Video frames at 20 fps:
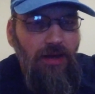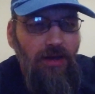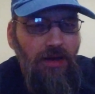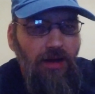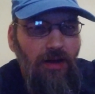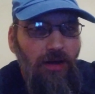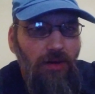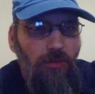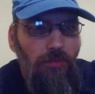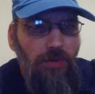
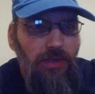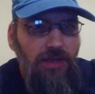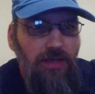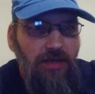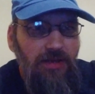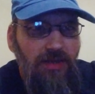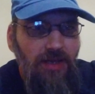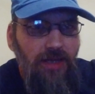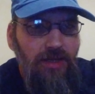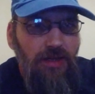uh, with
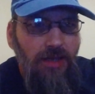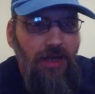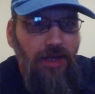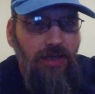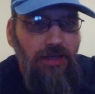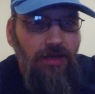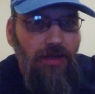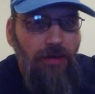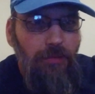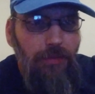the
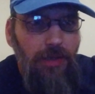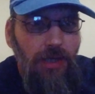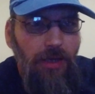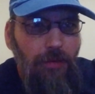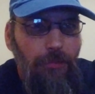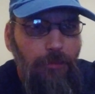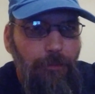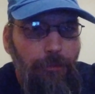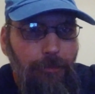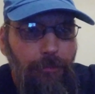deadline coming
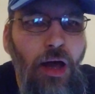up.